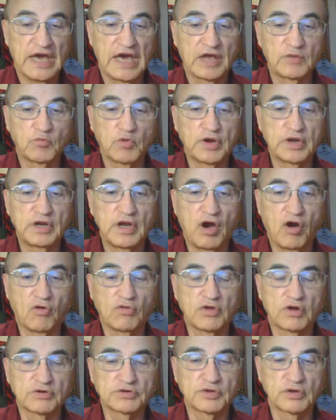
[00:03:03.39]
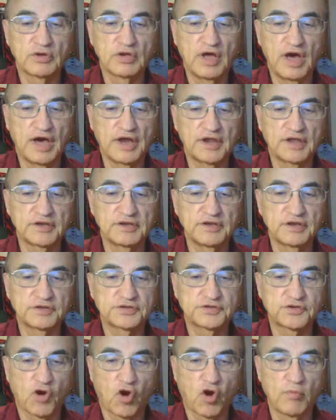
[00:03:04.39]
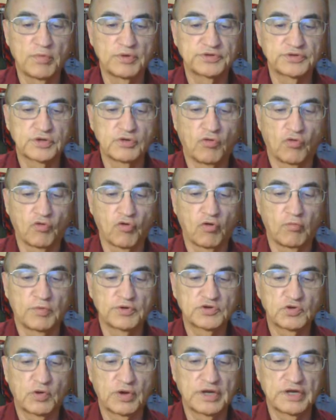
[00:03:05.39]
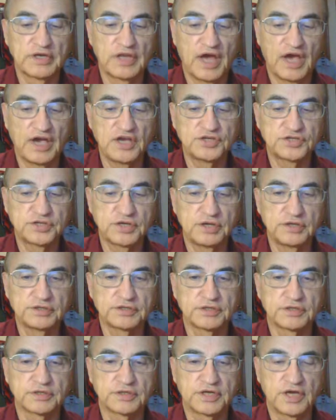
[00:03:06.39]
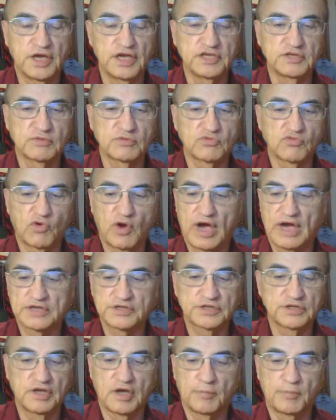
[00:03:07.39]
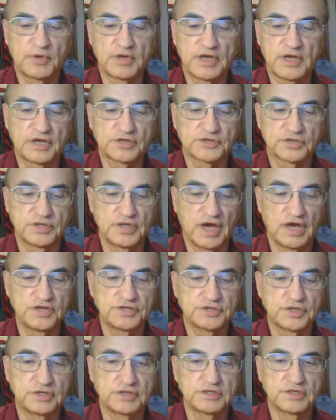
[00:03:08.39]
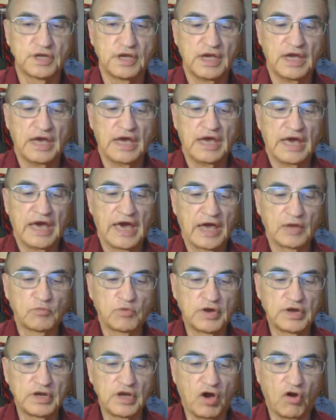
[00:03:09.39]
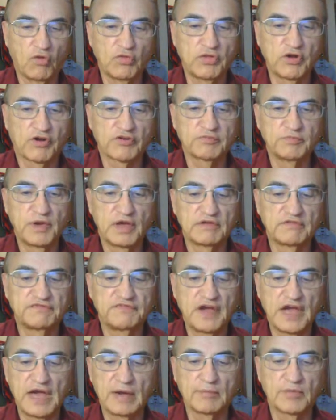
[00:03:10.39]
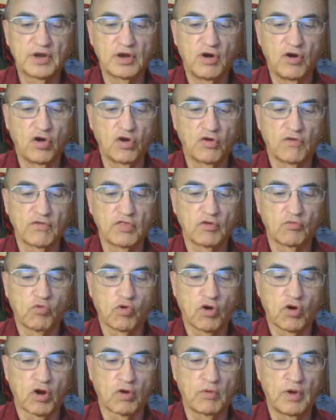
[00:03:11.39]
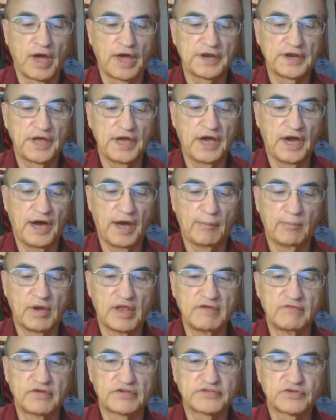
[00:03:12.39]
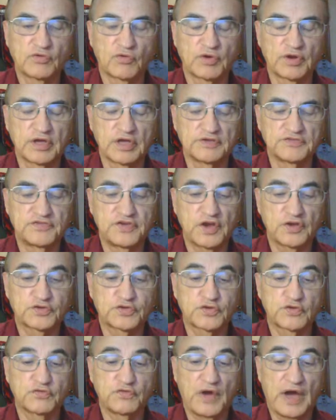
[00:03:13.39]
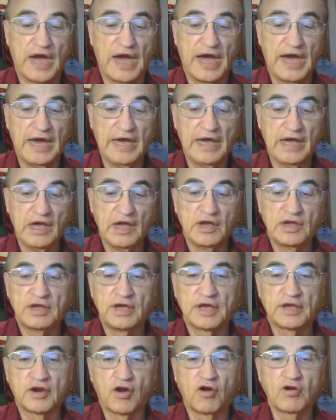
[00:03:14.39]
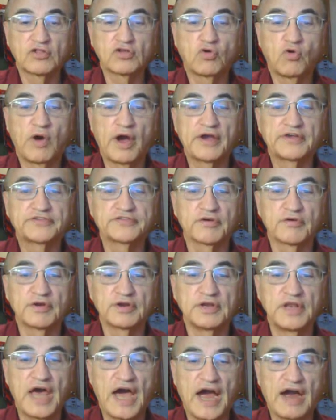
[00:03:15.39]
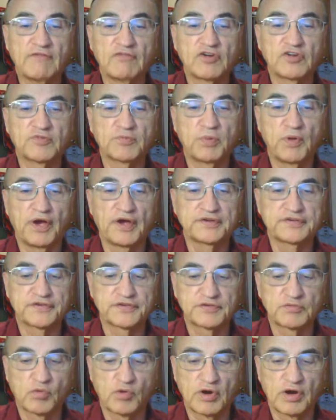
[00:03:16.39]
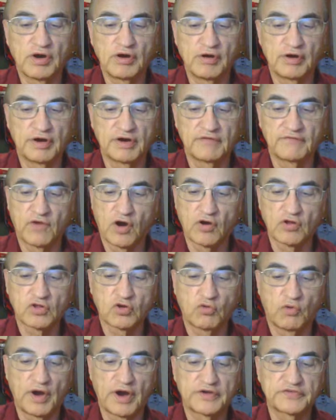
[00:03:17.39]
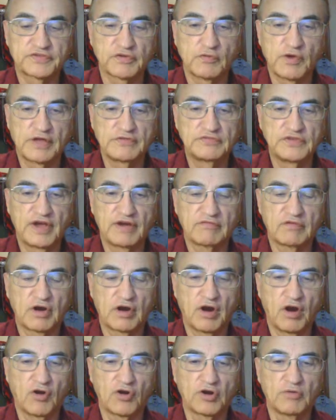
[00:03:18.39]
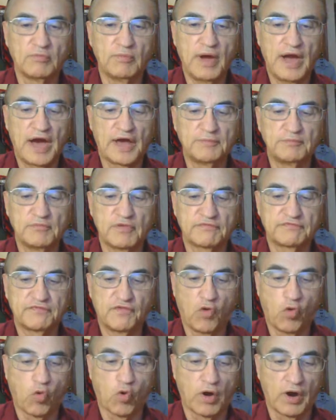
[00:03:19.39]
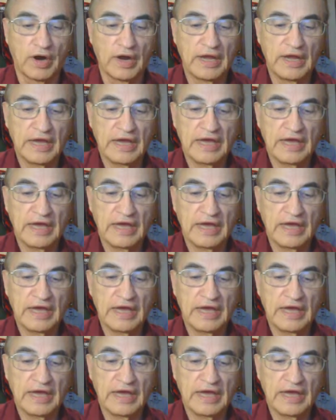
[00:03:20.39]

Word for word: And we know there's a lot of disturbance going on between nations and kingdoms rising up against nations. And we know there's been famine all over the world right now. I believe it's going to intensify, and earthquakes are in divers places. We're hearing of earthquakes that we've never heard about before.